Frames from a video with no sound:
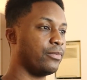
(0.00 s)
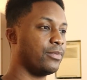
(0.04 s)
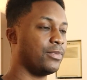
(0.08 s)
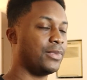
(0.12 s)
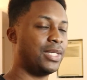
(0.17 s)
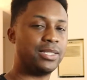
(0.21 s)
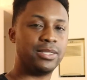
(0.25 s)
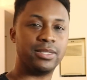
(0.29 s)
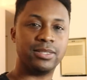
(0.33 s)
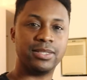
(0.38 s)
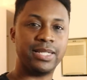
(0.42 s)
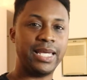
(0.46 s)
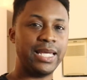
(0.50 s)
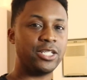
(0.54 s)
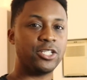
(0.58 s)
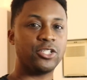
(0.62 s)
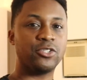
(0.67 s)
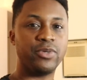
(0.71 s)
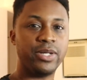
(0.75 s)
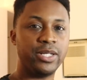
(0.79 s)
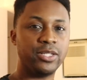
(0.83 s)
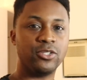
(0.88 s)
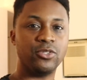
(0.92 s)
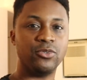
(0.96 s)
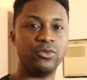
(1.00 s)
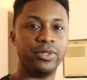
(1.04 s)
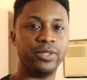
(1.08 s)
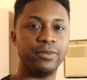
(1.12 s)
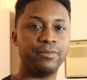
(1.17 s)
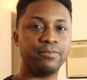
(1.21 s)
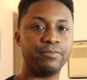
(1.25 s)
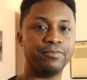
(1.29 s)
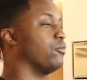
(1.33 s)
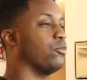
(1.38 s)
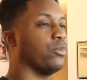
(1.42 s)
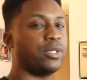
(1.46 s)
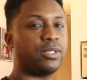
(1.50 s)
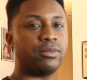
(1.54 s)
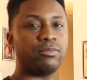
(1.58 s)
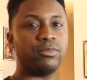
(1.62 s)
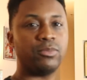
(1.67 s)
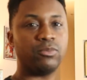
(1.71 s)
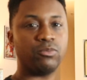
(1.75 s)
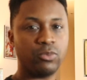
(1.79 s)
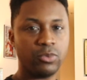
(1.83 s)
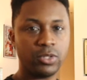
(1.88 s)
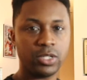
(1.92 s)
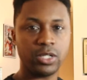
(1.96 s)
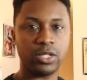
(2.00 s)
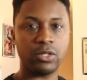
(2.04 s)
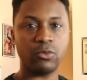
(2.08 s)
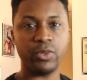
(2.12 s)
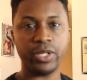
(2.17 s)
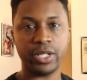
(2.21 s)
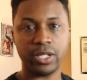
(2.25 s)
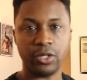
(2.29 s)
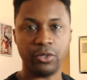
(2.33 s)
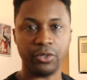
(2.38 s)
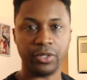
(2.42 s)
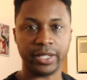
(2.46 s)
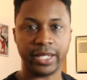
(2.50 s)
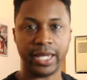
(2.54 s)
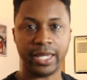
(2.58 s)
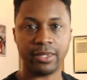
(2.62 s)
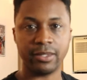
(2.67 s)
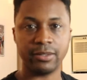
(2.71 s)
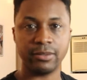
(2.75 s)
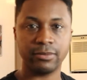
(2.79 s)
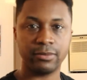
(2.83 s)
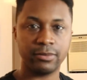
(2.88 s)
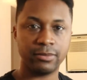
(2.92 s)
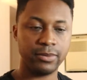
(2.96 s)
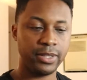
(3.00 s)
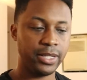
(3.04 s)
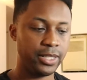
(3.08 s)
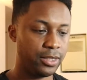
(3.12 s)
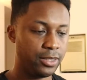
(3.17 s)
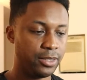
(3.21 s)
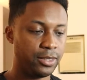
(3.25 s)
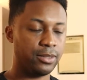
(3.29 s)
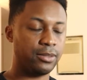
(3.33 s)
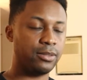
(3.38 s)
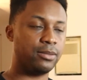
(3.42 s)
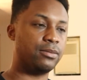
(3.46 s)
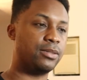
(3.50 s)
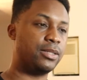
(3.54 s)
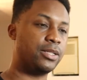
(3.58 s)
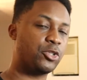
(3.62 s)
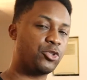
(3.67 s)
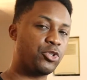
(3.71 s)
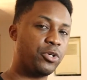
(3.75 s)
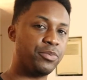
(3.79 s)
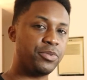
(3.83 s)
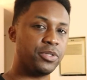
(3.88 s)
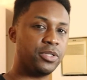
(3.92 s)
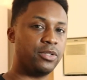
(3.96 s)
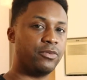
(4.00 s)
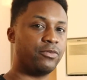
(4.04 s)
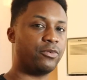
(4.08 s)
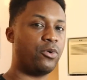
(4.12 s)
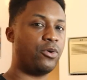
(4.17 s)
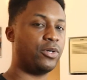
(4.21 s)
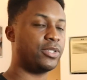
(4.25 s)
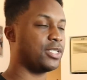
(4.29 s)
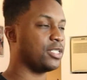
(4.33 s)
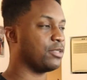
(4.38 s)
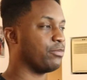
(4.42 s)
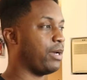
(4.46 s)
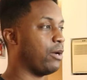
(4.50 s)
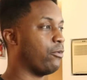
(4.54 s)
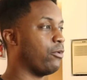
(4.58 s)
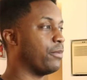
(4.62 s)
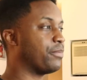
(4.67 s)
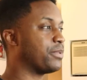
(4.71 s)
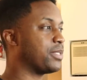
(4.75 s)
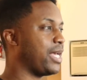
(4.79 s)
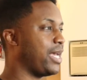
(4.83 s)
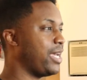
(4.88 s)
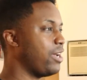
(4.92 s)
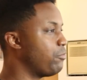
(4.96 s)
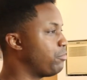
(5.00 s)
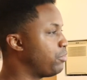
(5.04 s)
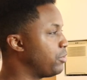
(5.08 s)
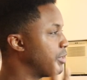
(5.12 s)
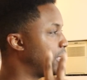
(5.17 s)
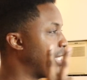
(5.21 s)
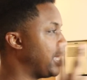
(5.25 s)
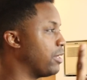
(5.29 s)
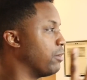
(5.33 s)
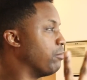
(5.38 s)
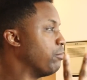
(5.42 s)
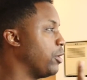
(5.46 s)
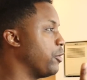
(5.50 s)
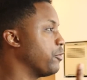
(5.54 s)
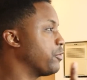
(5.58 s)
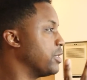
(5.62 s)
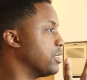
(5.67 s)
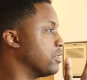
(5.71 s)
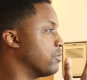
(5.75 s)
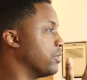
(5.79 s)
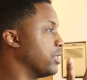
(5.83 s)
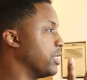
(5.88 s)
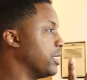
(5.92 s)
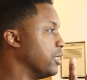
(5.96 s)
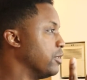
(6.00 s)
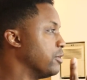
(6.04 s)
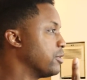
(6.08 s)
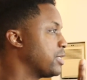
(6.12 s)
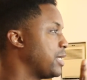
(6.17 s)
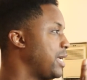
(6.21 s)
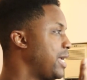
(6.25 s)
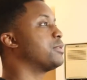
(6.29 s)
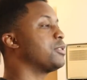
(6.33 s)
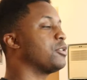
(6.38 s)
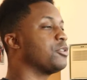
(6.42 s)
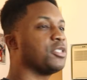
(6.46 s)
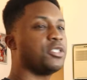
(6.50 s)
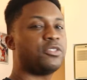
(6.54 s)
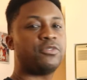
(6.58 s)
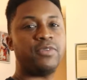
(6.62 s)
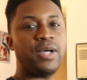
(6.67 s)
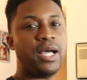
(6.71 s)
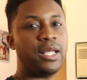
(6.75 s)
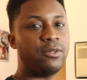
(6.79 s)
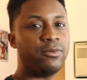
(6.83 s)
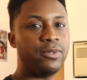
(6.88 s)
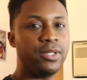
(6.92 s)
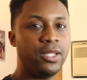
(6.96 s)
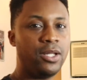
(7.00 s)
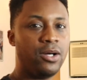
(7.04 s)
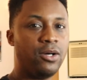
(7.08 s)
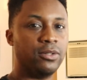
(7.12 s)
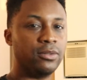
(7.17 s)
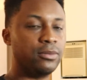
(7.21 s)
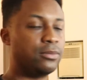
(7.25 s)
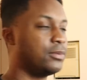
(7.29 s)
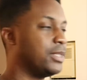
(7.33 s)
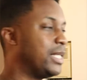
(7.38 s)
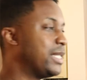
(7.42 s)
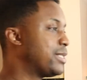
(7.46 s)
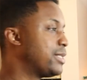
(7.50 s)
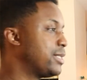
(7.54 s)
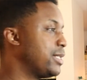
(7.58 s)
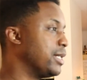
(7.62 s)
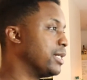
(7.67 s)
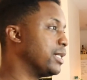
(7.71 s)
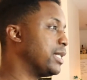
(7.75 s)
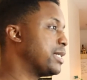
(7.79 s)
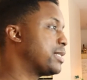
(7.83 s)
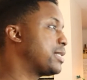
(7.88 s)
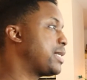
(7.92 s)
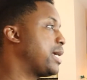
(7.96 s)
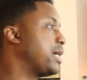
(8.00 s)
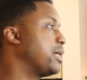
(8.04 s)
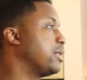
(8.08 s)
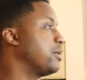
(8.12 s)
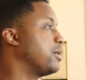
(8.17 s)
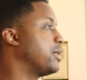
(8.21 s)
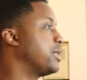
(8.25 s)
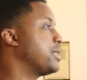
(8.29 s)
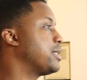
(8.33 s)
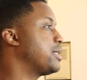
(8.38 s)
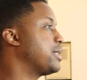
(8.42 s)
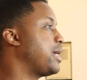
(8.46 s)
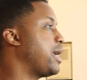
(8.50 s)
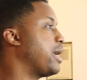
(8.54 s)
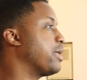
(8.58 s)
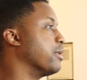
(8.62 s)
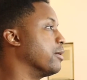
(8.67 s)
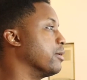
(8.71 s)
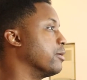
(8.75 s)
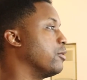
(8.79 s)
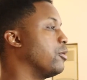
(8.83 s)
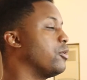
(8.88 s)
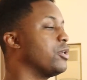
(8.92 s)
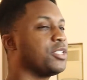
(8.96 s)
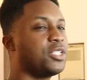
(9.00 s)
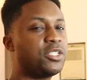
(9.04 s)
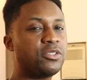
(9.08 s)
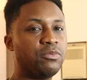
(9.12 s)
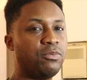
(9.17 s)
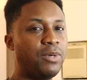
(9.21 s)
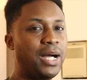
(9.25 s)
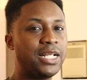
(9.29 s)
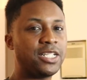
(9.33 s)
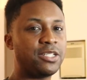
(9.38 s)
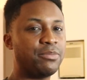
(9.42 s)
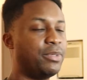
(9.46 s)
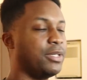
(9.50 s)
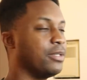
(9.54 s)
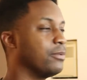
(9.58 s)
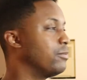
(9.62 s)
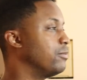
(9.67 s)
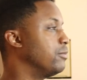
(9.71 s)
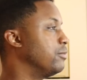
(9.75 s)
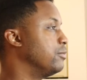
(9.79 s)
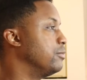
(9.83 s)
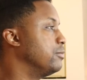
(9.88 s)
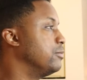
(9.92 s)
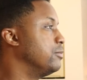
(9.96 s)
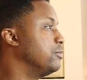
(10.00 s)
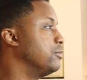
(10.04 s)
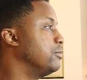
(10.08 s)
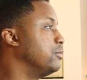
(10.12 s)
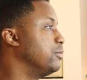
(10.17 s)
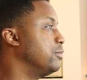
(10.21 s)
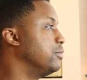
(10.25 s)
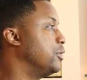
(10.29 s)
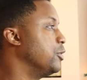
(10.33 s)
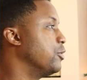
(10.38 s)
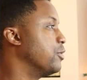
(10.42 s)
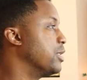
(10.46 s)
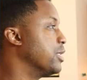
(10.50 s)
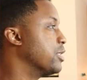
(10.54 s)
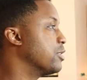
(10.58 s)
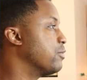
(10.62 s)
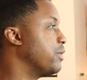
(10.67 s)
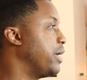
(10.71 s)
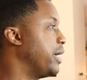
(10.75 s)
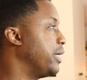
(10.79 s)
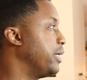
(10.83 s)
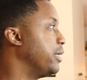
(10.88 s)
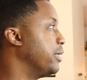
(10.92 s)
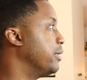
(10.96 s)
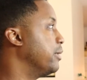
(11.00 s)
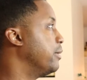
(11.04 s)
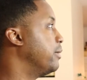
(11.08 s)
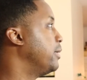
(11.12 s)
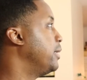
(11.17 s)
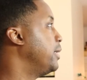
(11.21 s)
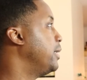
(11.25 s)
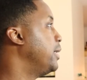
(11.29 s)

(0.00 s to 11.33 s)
Let's just get straight to it. We can go together. In the description, of course, is my website. I've put that in both these videos, so just follow along. Let's see it. Let's take a look at it together, or just watch me do this right here.